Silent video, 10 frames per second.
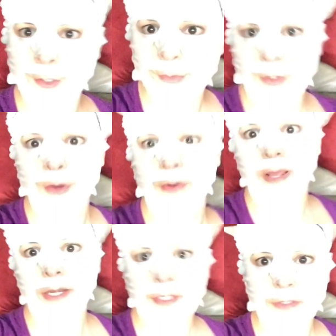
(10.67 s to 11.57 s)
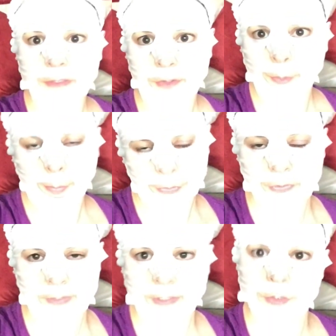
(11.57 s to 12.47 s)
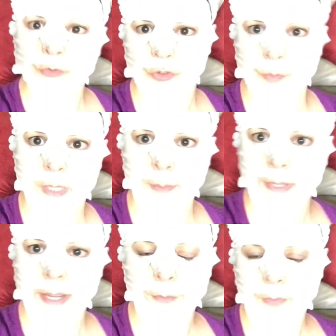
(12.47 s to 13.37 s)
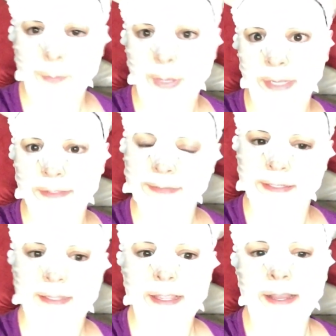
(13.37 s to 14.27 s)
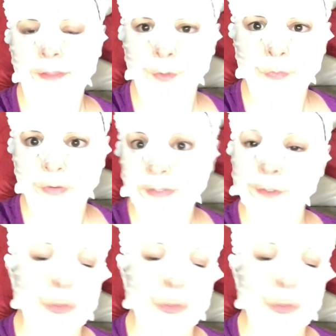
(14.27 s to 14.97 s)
oh no, not another person on YouTube coming out with a mask on their face.